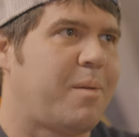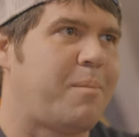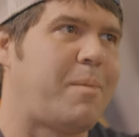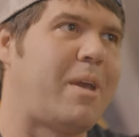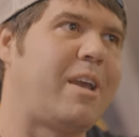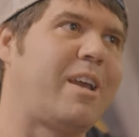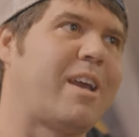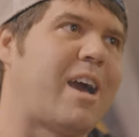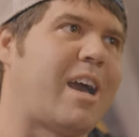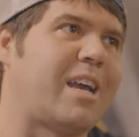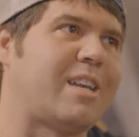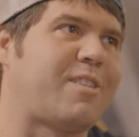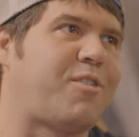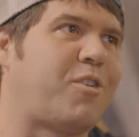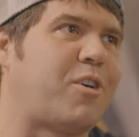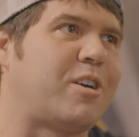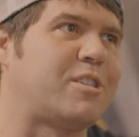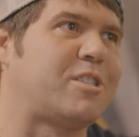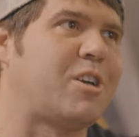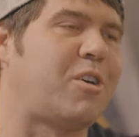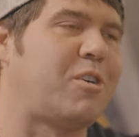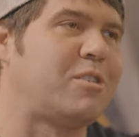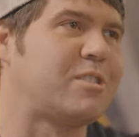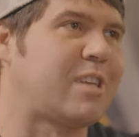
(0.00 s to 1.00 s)
main guys for
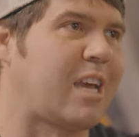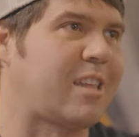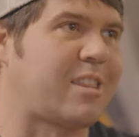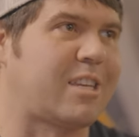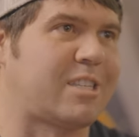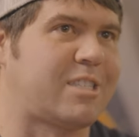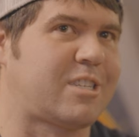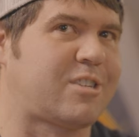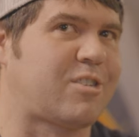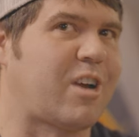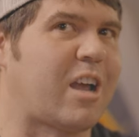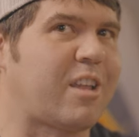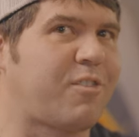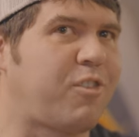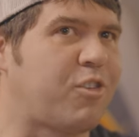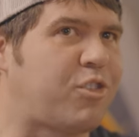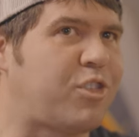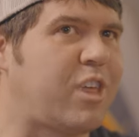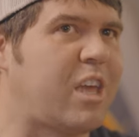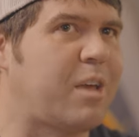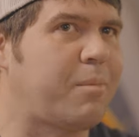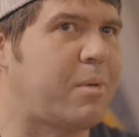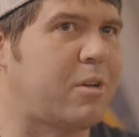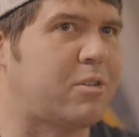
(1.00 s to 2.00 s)
it. So it was like this stressful
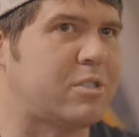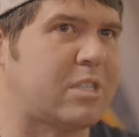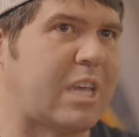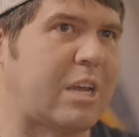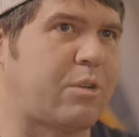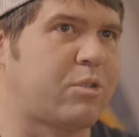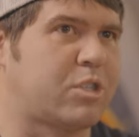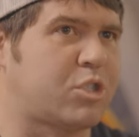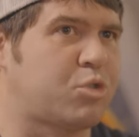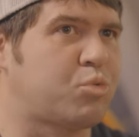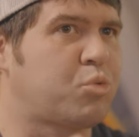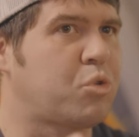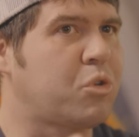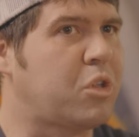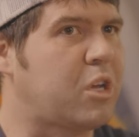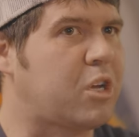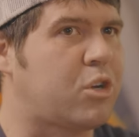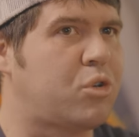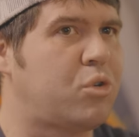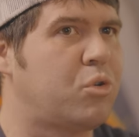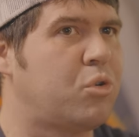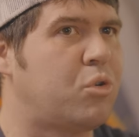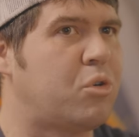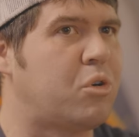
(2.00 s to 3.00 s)
thing, but it was like this really
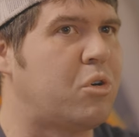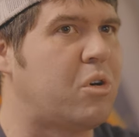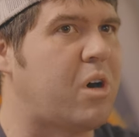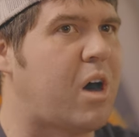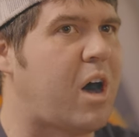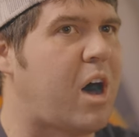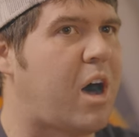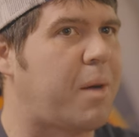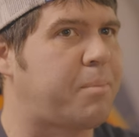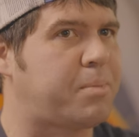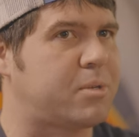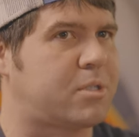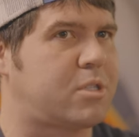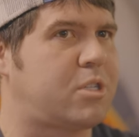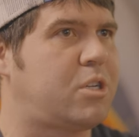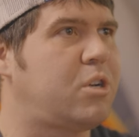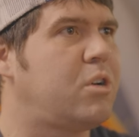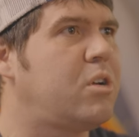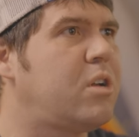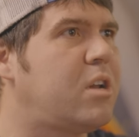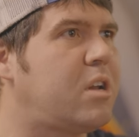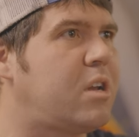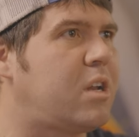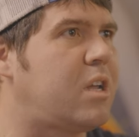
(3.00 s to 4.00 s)
cool
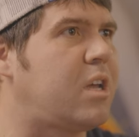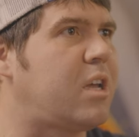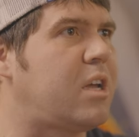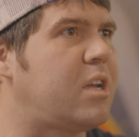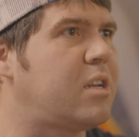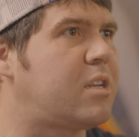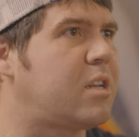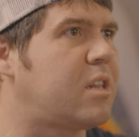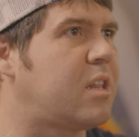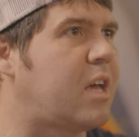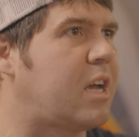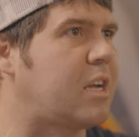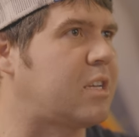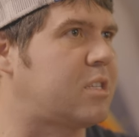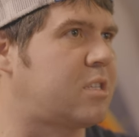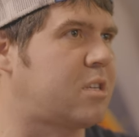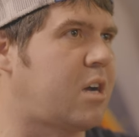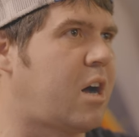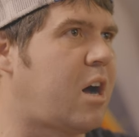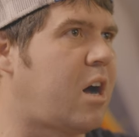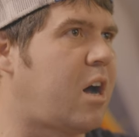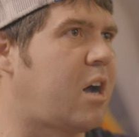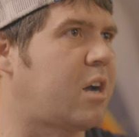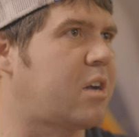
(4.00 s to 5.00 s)
opportunity to like
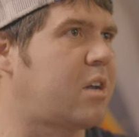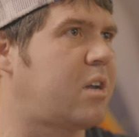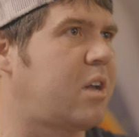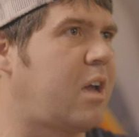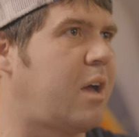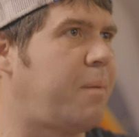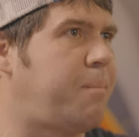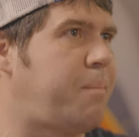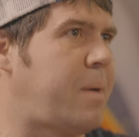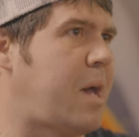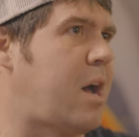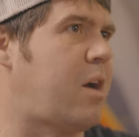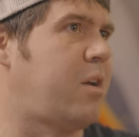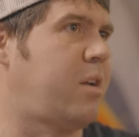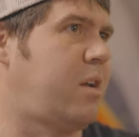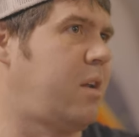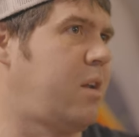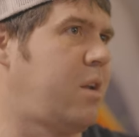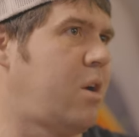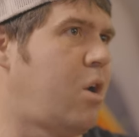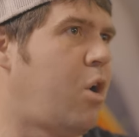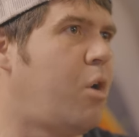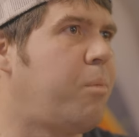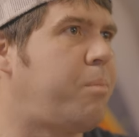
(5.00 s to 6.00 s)
talk about
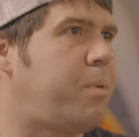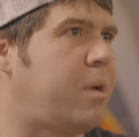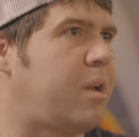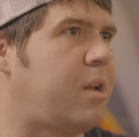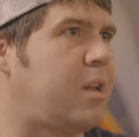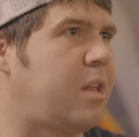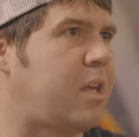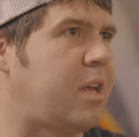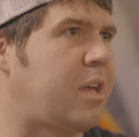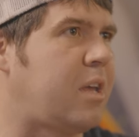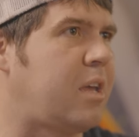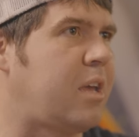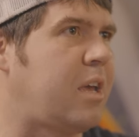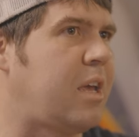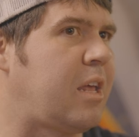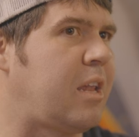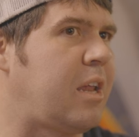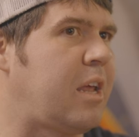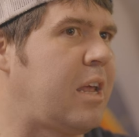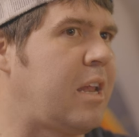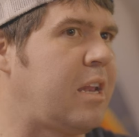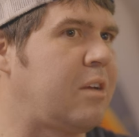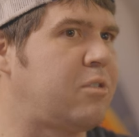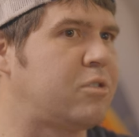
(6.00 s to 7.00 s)
it openly.
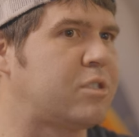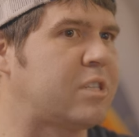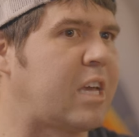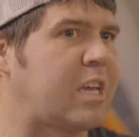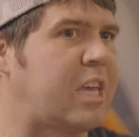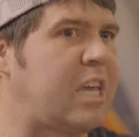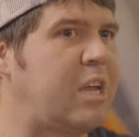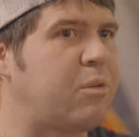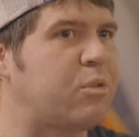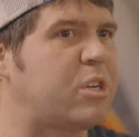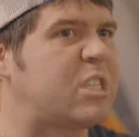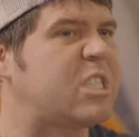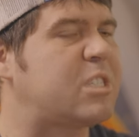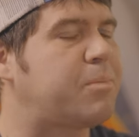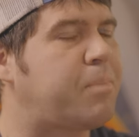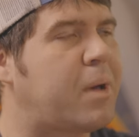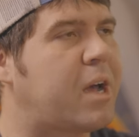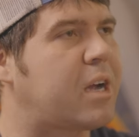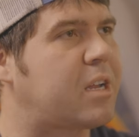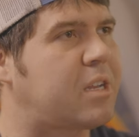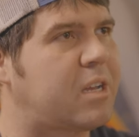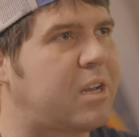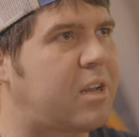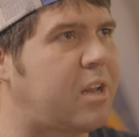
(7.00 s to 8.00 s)
And, and it was like, he
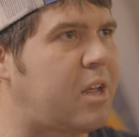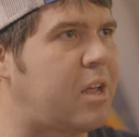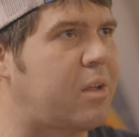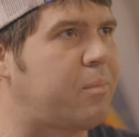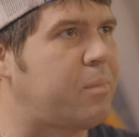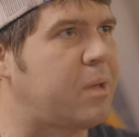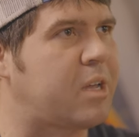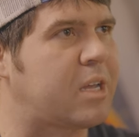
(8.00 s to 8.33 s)
respected it